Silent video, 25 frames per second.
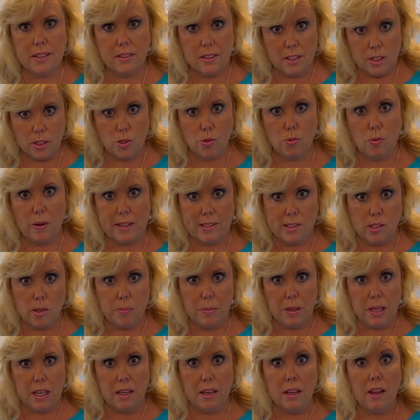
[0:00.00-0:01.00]
this
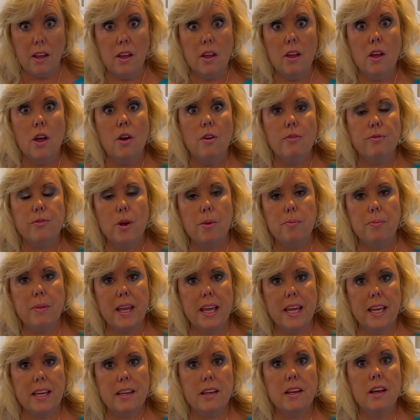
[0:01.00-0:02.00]
recipe from
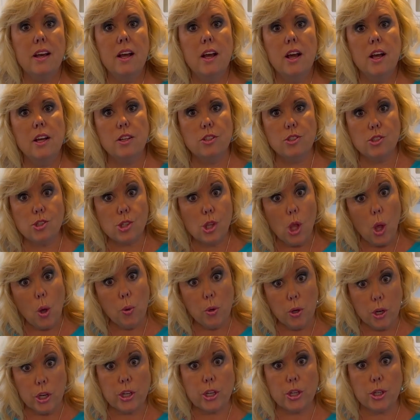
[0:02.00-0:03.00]
a slow
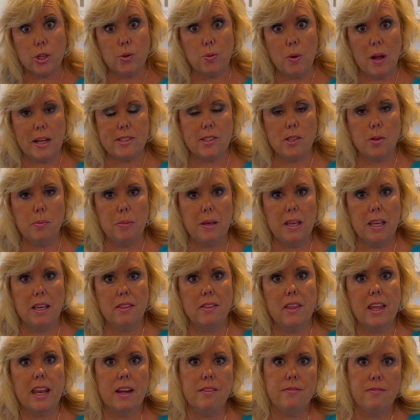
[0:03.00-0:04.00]
cooker recipe
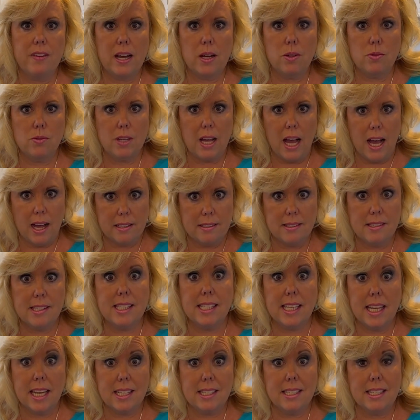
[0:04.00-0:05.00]
that I found on
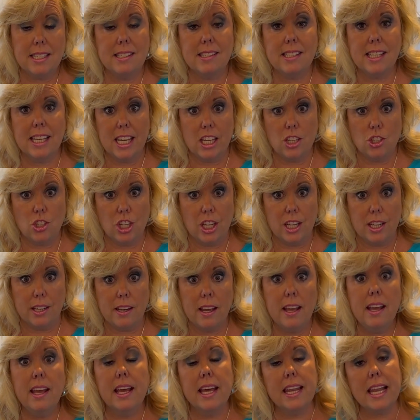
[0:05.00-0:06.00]
Sandy's Kitchen,
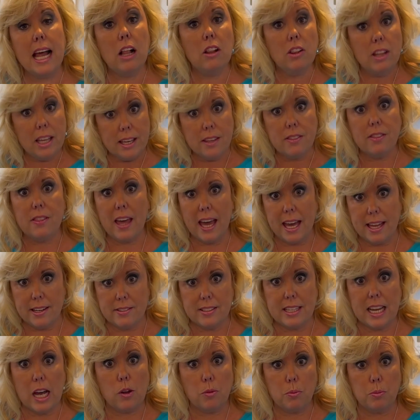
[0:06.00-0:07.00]
and I'll link that
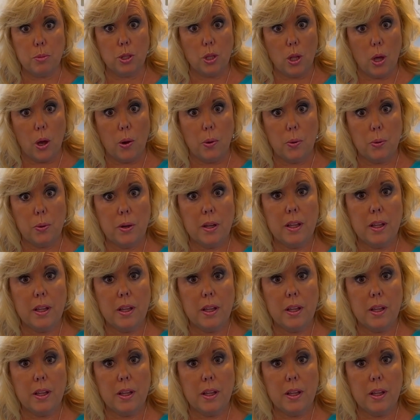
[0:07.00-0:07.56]
down below.